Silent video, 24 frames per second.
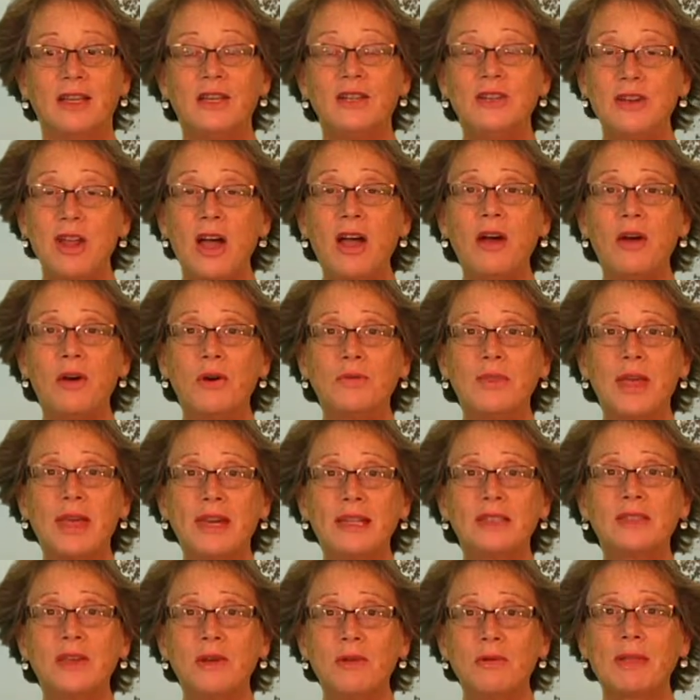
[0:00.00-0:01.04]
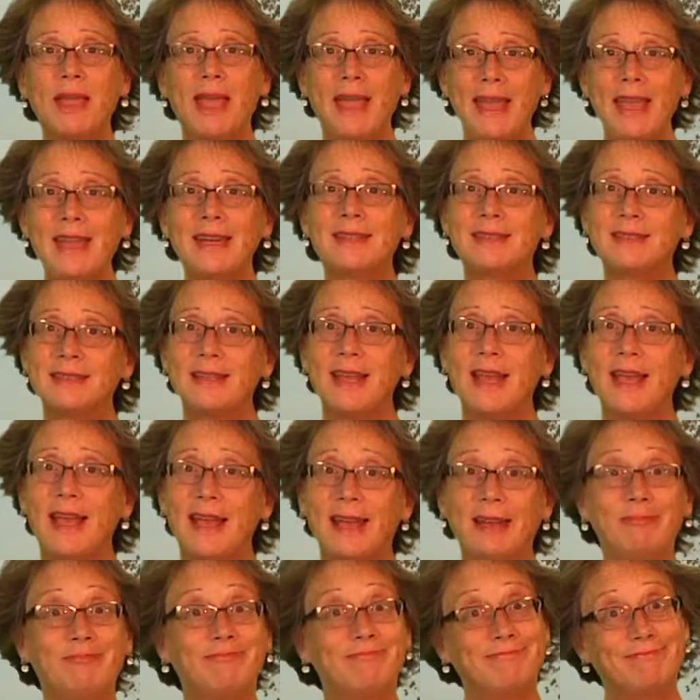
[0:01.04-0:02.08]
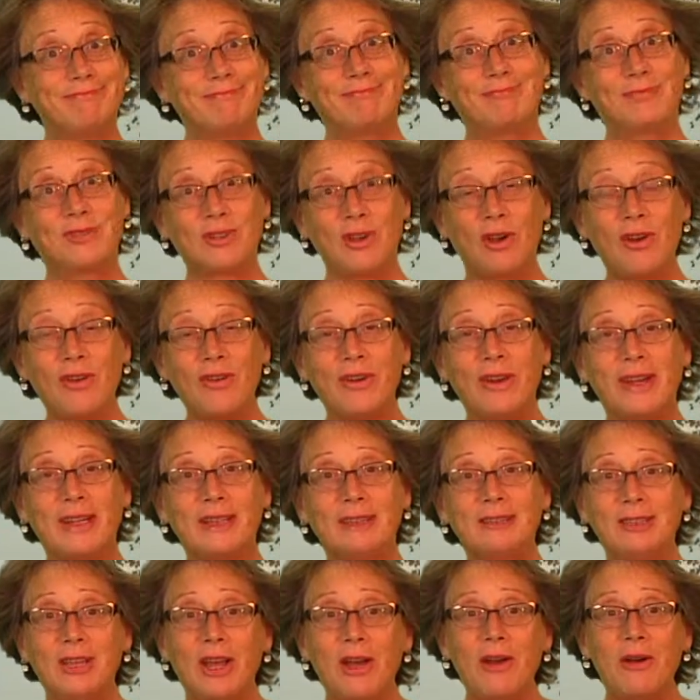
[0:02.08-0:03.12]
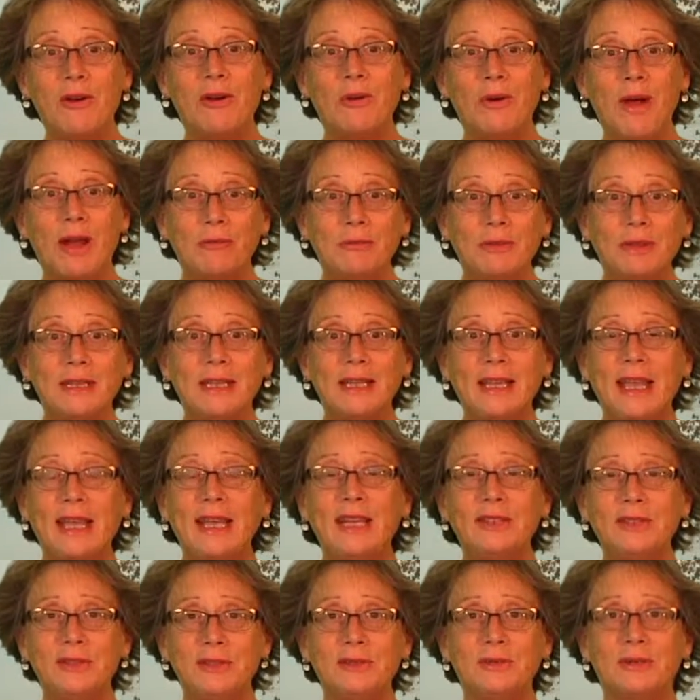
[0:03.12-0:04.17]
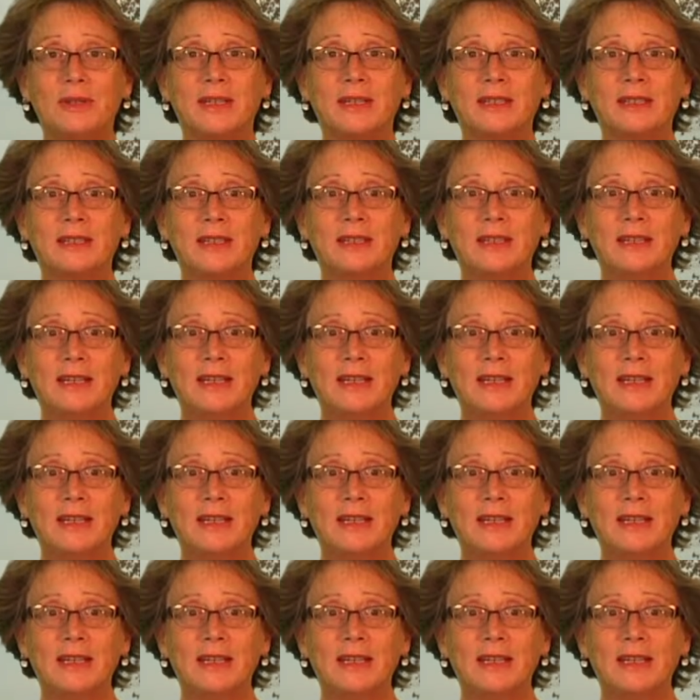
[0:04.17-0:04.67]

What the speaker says: know that it's okay to say, sorry, no, I really can't do it.